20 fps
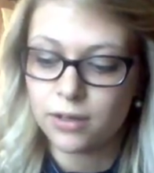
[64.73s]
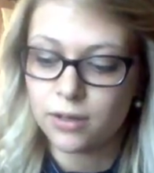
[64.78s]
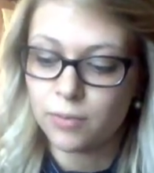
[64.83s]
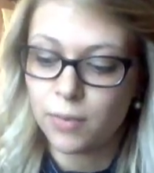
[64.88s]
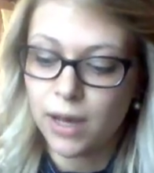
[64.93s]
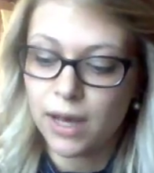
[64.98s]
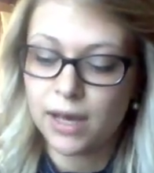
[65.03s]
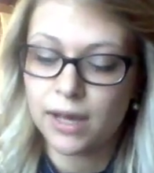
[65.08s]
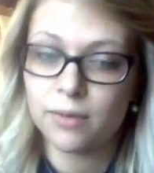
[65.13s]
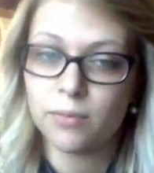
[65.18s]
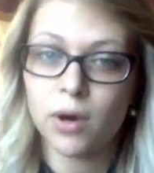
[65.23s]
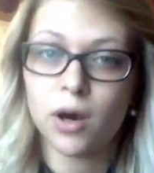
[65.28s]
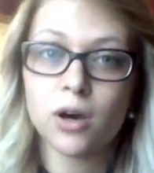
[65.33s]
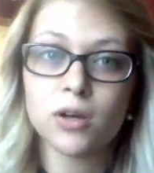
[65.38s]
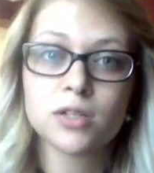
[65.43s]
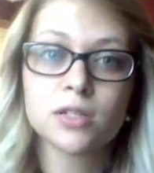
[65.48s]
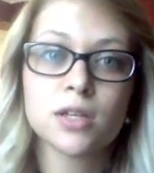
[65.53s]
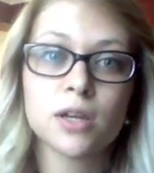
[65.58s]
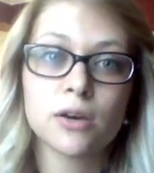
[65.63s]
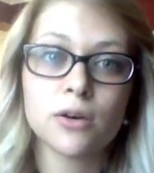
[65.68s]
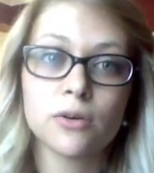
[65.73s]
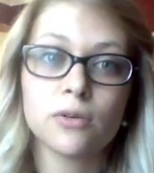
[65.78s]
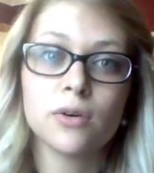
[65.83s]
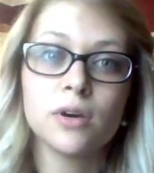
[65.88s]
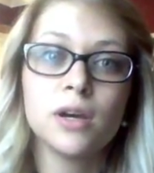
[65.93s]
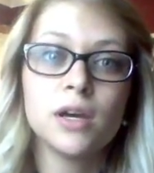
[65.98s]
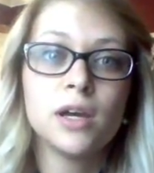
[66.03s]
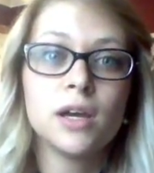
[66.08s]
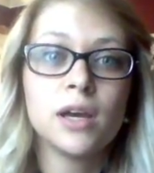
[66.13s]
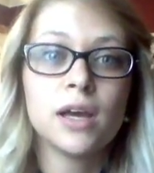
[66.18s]
I'm also
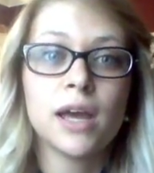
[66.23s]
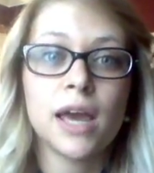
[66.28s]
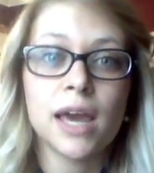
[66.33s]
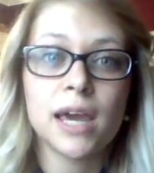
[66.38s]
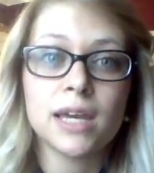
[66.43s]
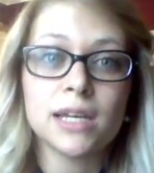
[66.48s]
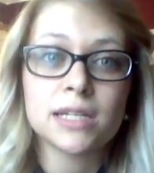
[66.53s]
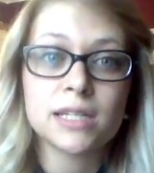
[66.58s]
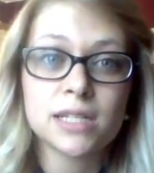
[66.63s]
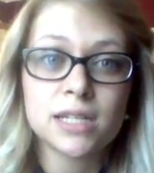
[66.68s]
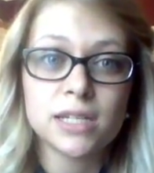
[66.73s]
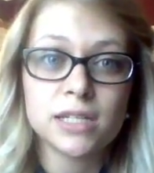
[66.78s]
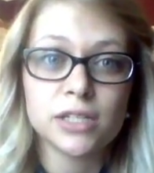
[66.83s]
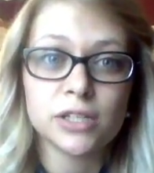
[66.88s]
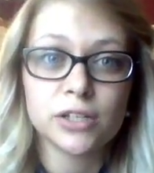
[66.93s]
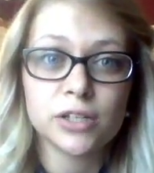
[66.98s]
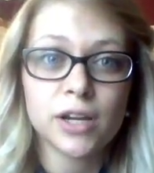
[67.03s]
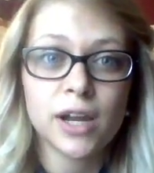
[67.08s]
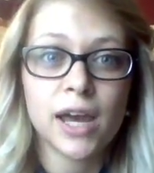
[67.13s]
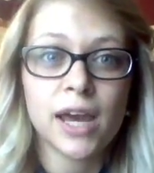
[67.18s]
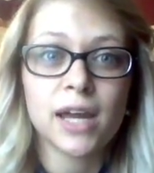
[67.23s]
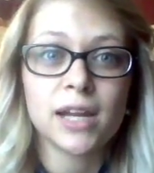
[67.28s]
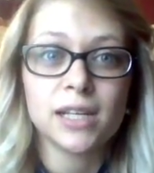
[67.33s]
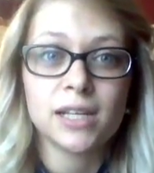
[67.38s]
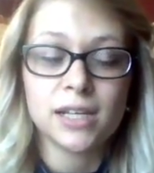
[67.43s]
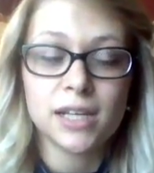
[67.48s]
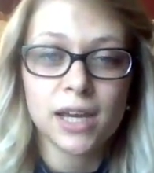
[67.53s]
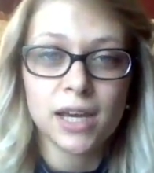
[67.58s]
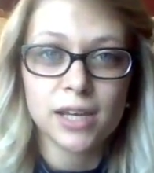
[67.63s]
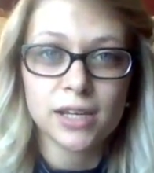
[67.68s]
a senior at
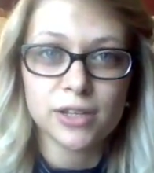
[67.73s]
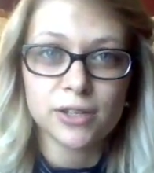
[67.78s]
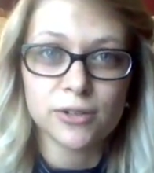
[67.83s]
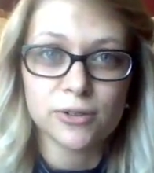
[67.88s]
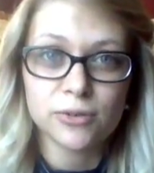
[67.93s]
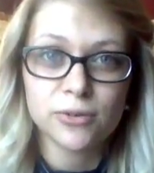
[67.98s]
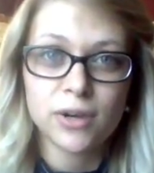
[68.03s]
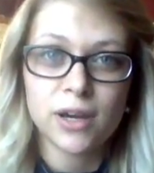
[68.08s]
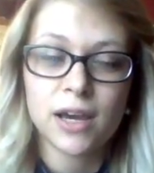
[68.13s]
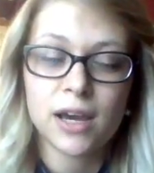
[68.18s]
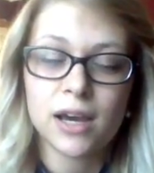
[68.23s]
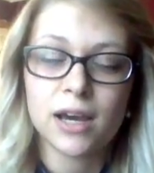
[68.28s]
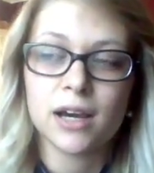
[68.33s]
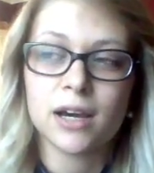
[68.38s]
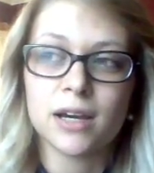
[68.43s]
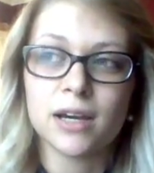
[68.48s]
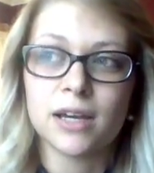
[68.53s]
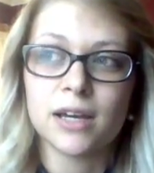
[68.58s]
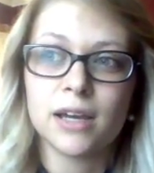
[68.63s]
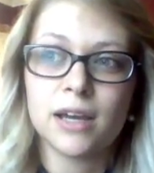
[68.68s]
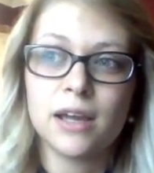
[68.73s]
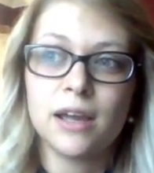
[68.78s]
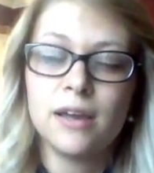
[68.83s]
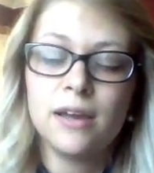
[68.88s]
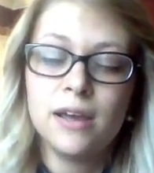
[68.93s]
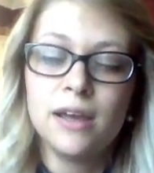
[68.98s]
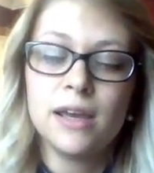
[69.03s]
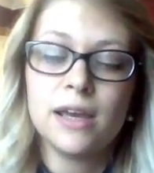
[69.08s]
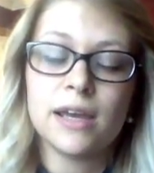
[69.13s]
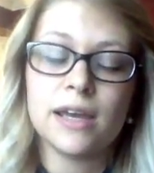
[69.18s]
EKU. I
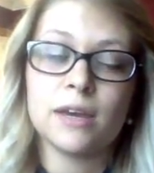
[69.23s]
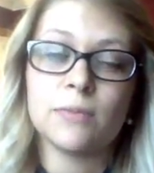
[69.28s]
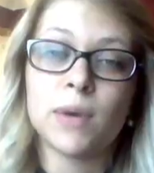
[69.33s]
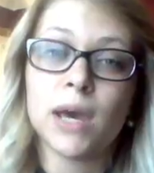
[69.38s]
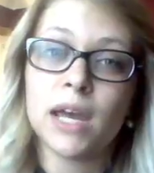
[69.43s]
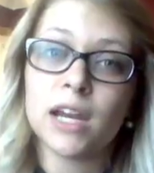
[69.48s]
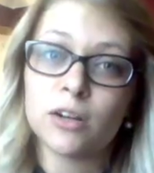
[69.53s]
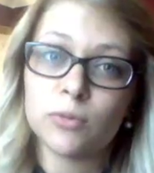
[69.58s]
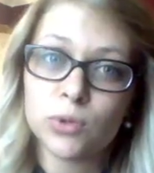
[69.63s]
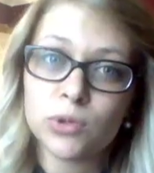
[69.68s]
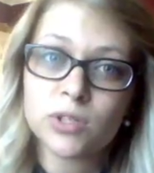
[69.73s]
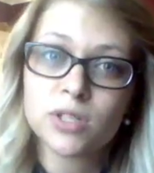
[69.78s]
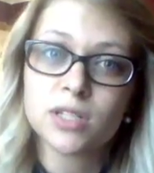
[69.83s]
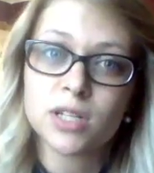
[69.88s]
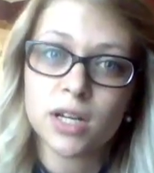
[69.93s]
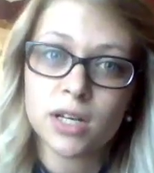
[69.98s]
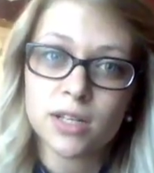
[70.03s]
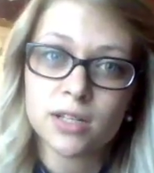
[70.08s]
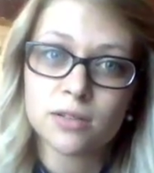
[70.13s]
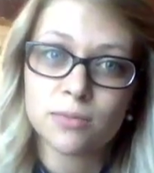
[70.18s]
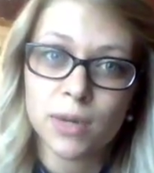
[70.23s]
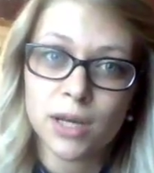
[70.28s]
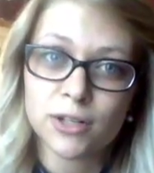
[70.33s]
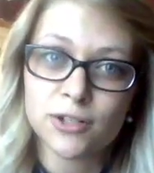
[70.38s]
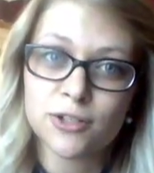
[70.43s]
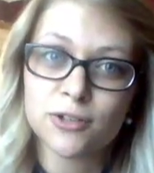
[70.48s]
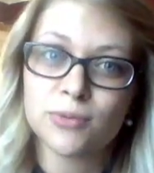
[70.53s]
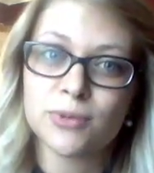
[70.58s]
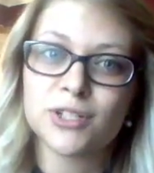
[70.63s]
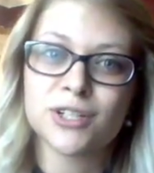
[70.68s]
am an animal studies
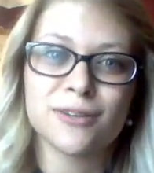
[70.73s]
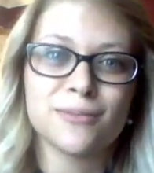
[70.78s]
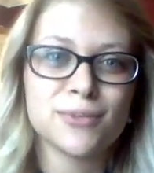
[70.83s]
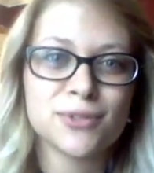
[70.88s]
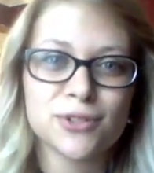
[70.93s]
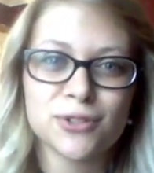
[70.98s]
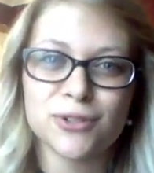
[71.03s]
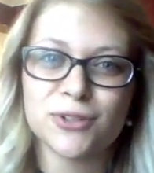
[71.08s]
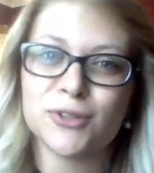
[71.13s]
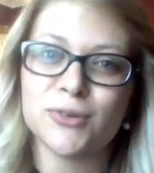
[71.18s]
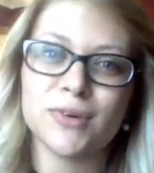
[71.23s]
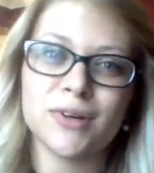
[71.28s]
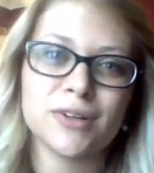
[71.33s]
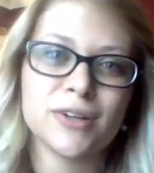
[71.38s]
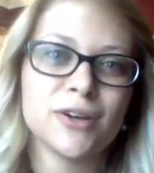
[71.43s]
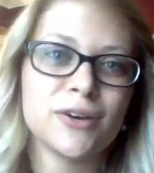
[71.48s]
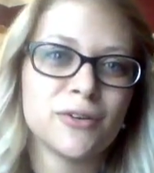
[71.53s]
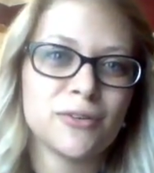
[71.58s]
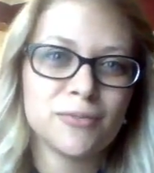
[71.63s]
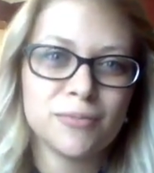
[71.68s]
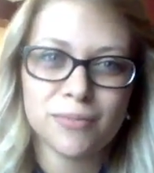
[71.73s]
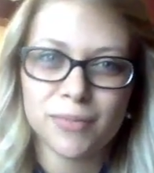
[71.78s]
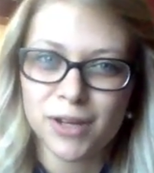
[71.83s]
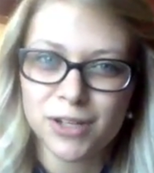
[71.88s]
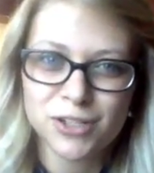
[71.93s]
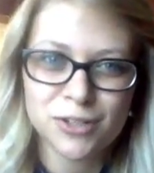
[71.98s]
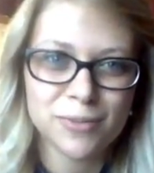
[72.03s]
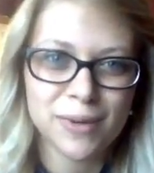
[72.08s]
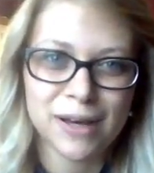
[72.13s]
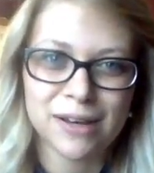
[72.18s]
major, which I'm sure you all know
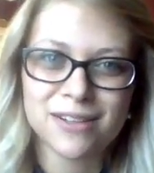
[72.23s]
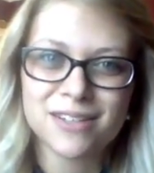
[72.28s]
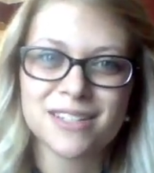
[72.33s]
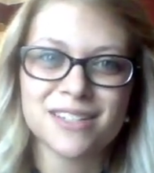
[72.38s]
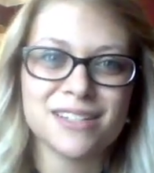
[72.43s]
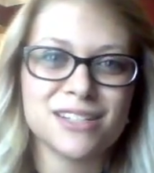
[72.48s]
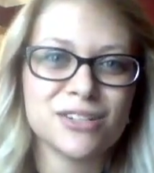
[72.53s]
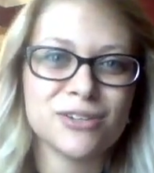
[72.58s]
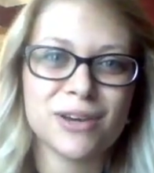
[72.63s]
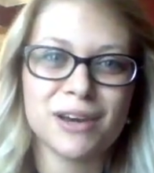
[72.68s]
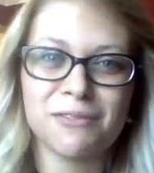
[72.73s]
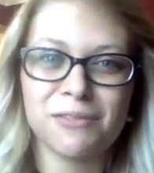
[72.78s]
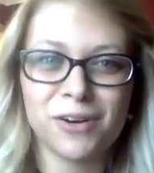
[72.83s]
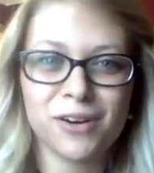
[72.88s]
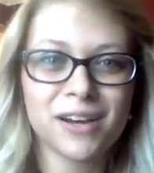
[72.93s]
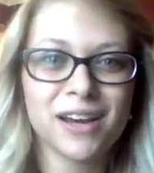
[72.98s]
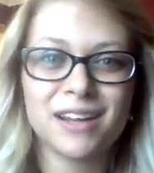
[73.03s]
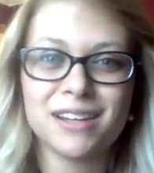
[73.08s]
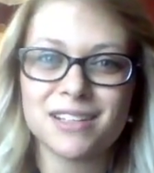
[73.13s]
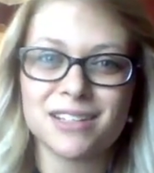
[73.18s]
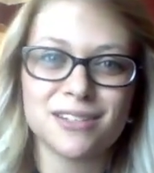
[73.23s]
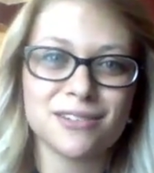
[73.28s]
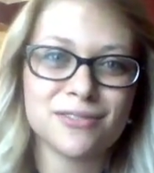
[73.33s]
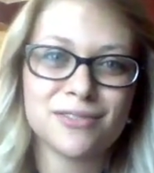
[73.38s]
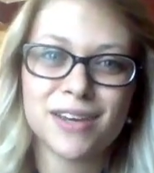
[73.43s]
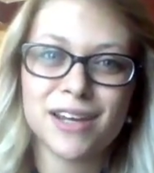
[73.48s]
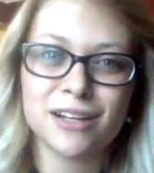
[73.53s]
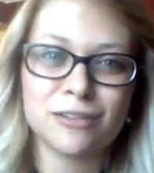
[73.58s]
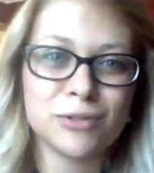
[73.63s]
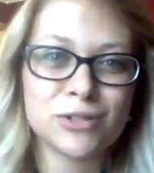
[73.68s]
much about since you have all kinds of
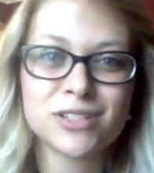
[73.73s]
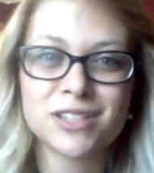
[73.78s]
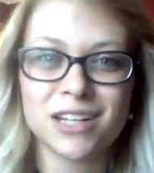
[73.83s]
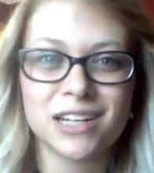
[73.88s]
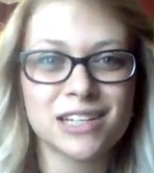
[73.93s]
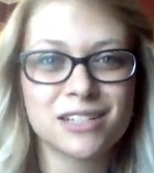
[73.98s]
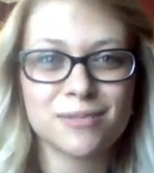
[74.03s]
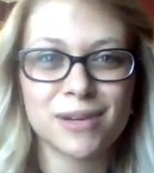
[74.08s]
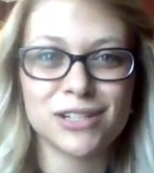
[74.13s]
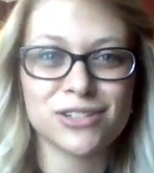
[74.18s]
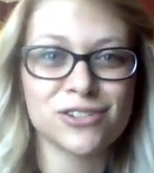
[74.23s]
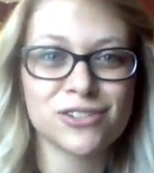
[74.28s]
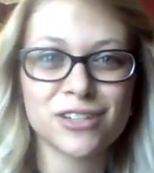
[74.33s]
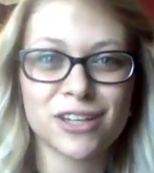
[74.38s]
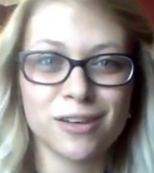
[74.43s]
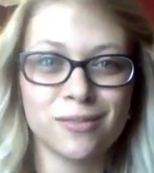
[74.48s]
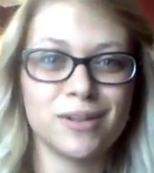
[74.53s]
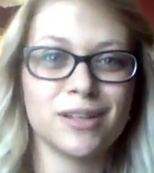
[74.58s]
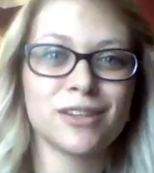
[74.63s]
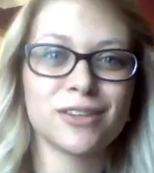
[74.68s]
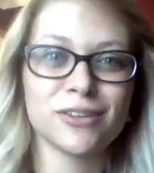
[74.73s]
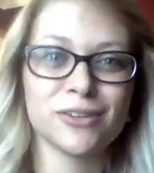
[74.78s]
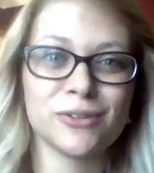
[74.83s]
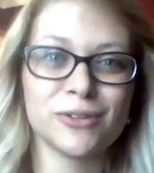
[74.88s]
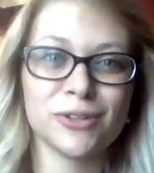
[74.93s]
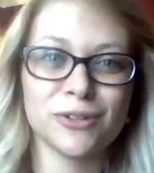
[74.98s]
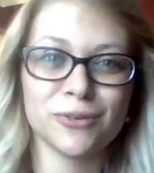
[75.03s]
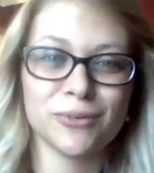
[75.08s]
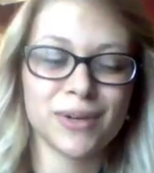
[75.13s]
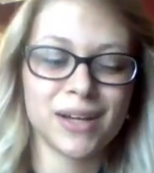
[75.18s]
animal studies majors coming through
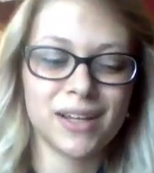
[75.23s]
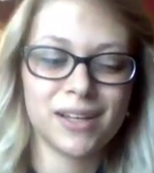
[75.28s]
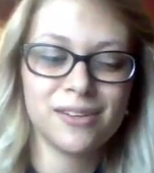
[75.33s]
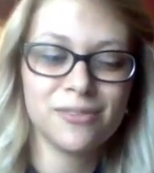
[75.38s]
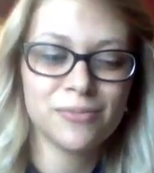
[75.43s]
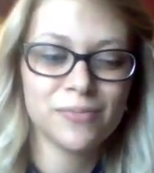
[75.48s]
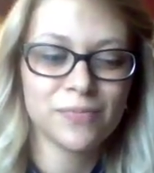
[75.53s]
your way.